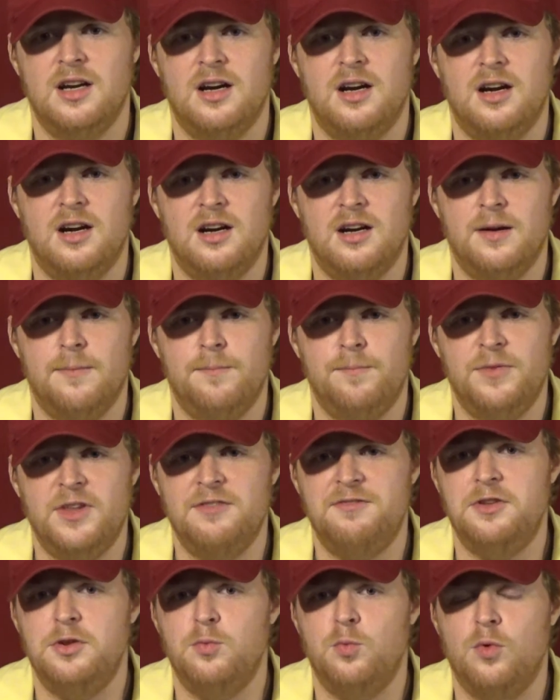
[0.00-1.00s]

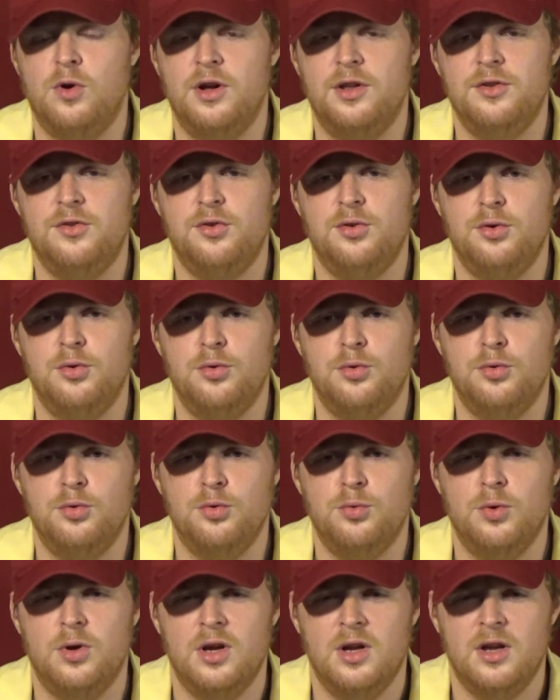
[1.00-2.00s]
If you want
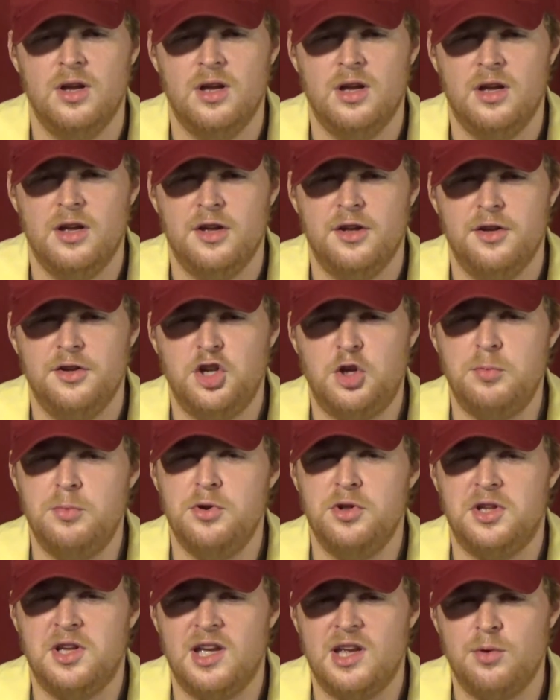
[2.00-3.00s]
to
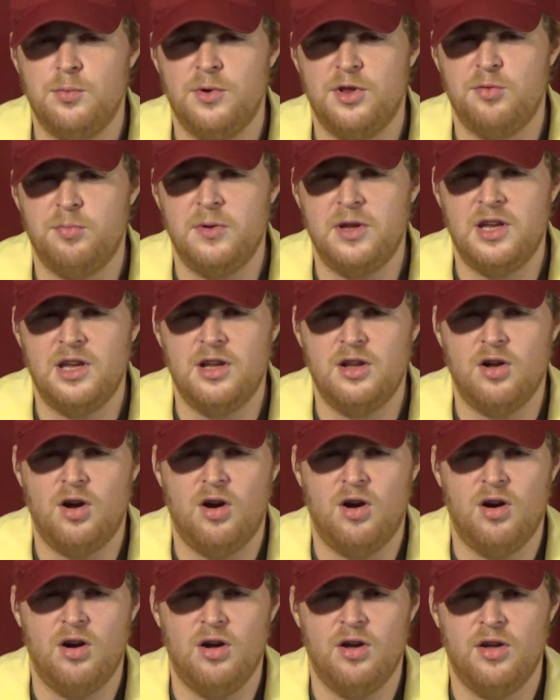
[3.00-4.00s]
communicate with me
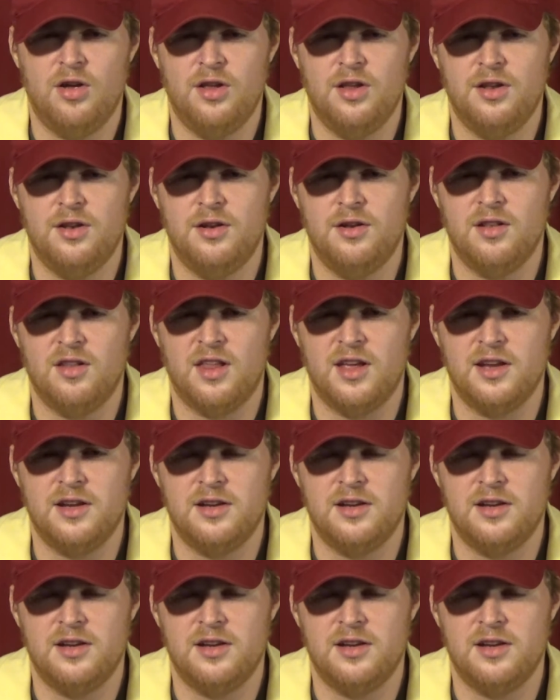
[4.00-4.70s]
on